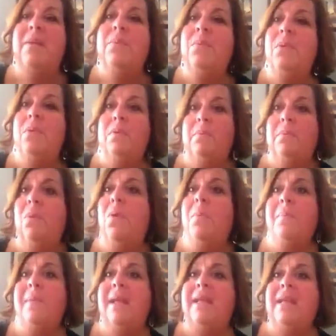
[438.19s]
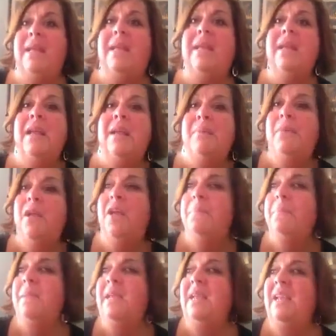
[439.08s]
Well, more money
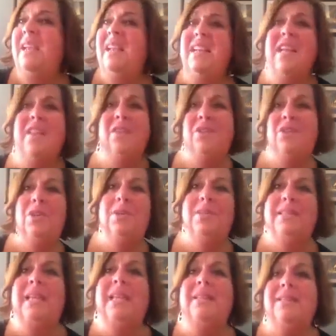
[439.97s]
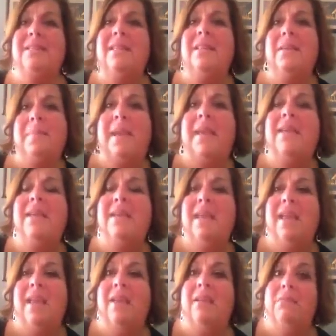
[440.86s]
might be another 2 cents in your bank
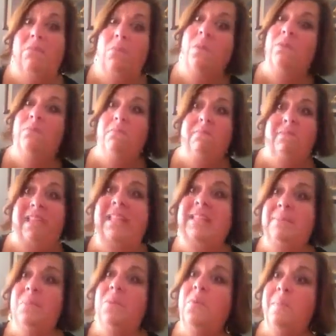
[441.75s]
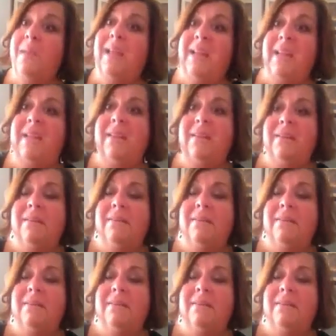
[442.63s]
account. Well, that's more money.